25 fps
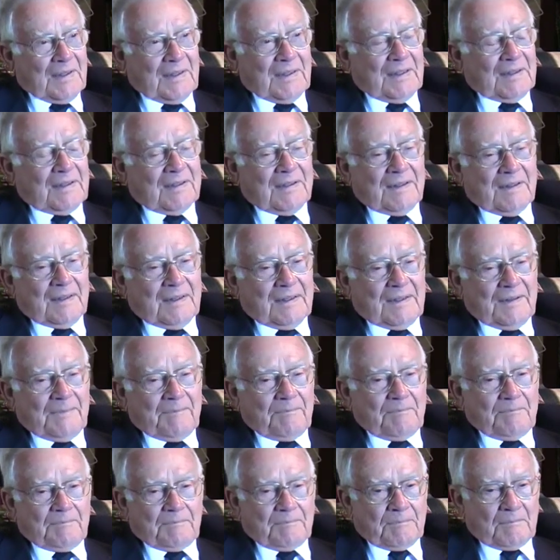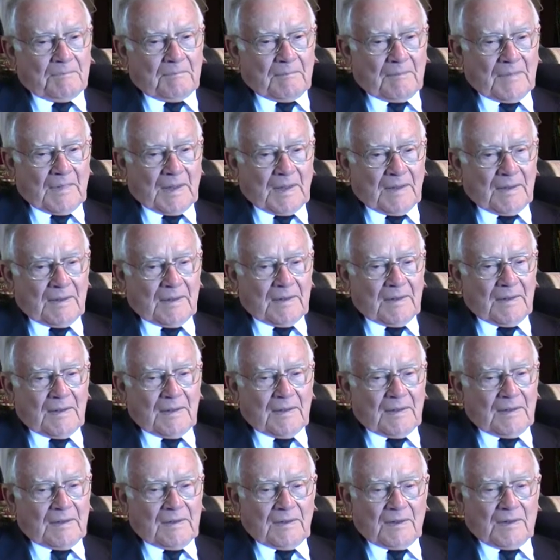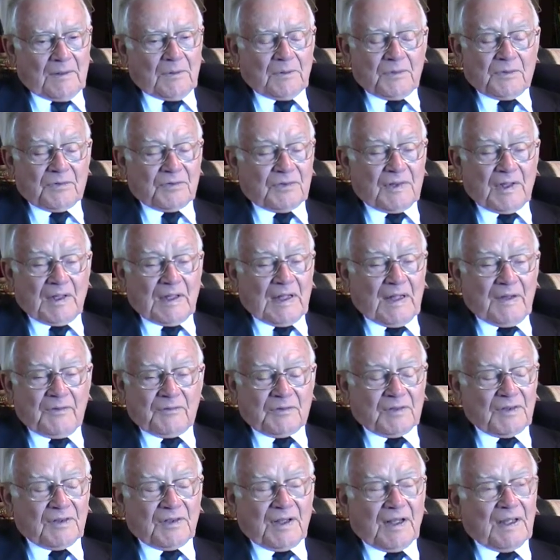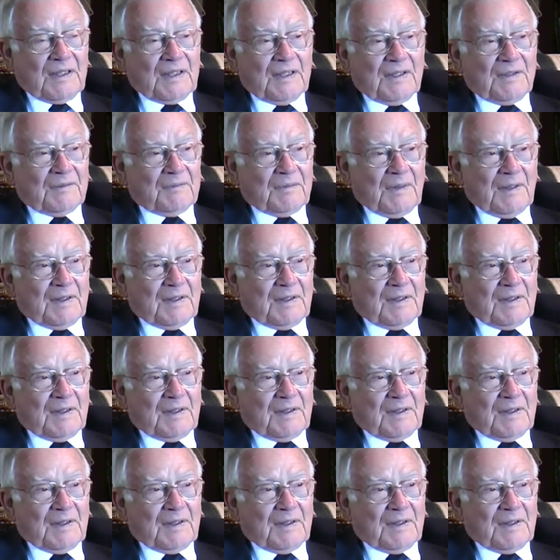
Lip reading: And, we still have today